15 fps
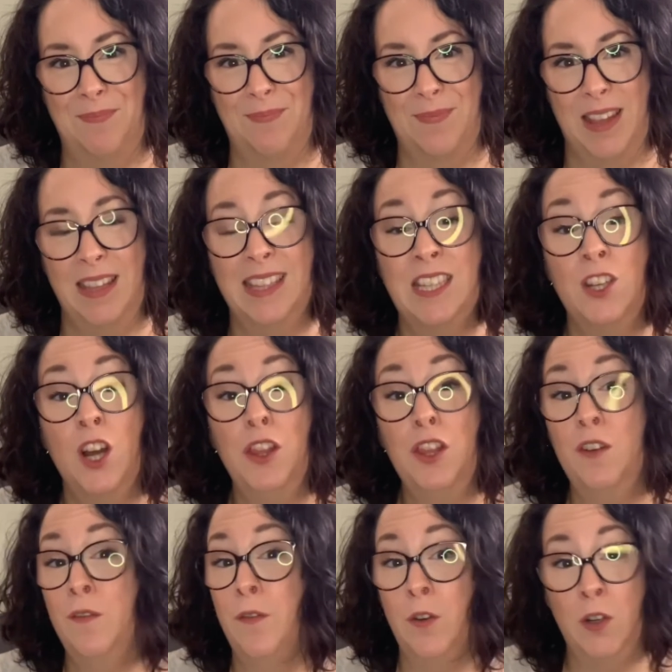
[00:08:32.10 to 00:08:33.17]
and it's not
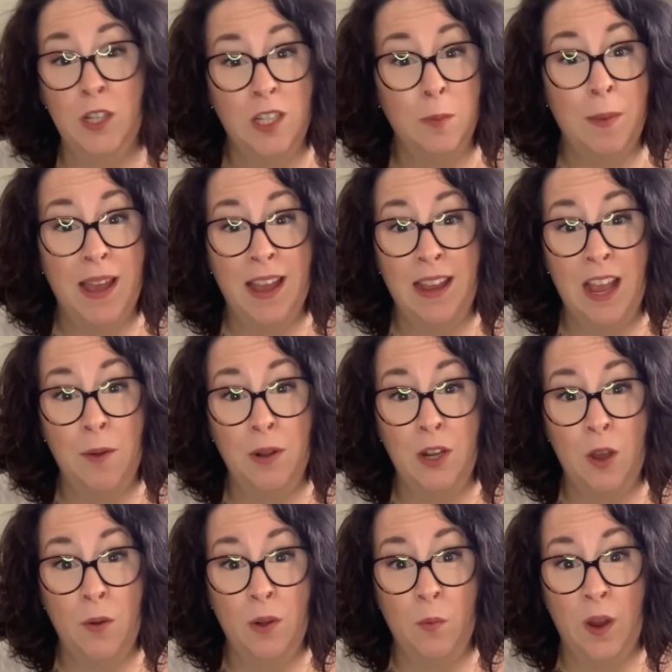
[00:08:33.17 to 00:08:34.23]
the first bag I would
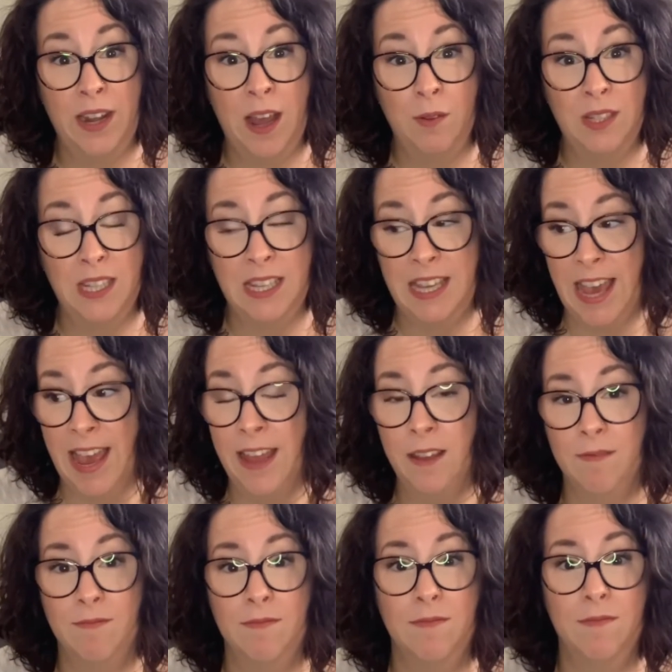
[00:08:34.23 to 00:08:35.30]
go and run out to
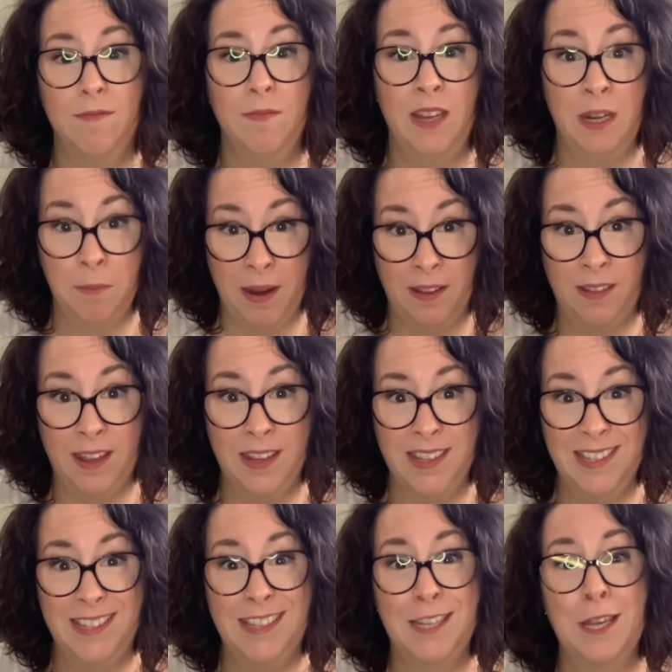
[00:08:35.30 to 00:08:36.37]
get in my
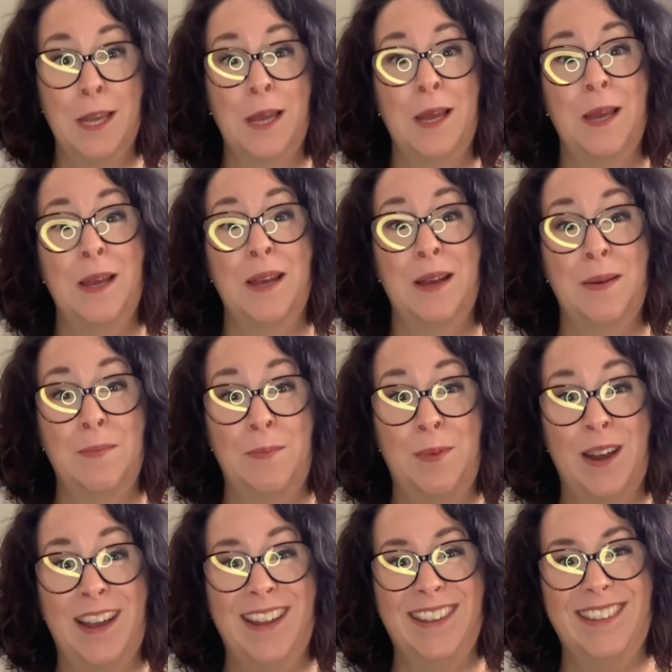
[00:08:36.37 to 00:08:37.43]
list,
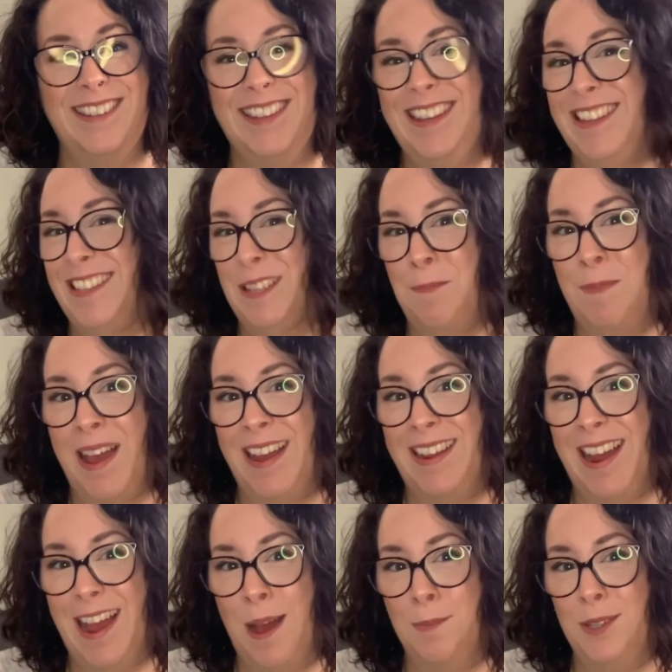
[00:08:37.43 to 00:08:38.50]
but it's a bag
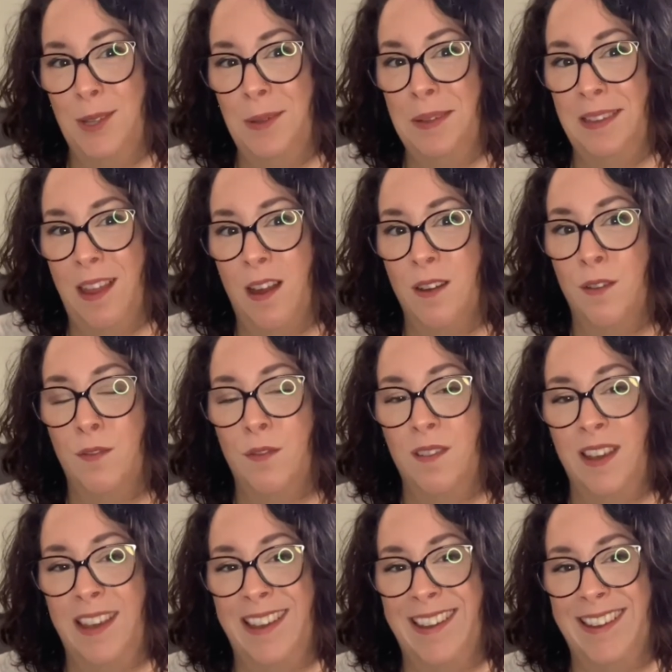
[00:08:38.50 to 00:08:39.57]
I absolutely love.
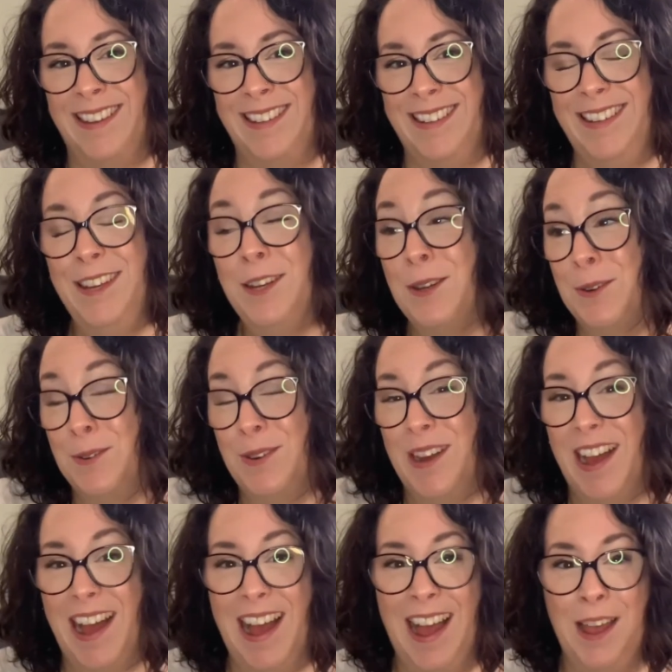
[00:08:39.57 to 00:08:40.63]
And, you know,
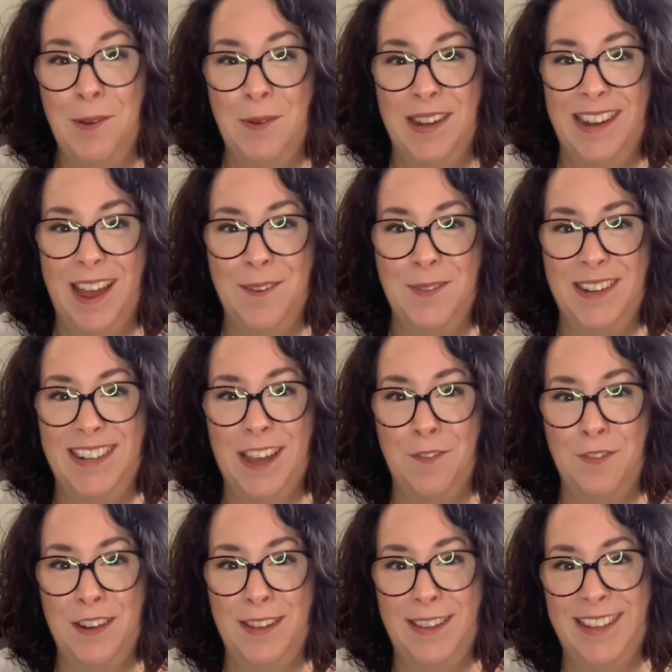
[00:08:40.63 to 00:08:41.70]
I would, I would
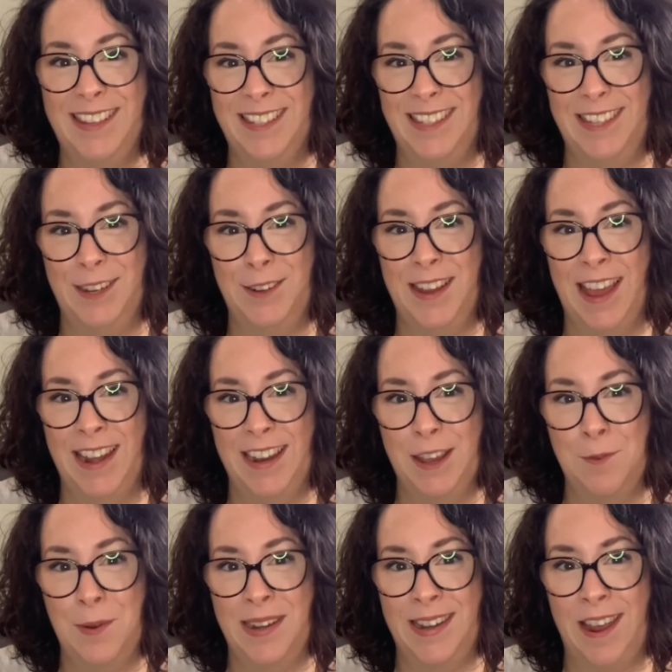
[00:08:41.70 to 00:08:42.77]
definitely consider getting it
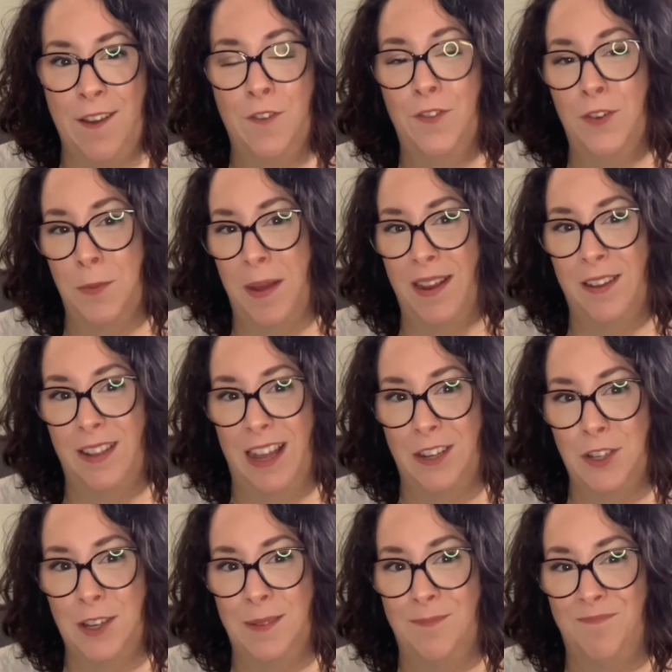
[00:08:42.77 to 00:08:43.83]
one day for my collection.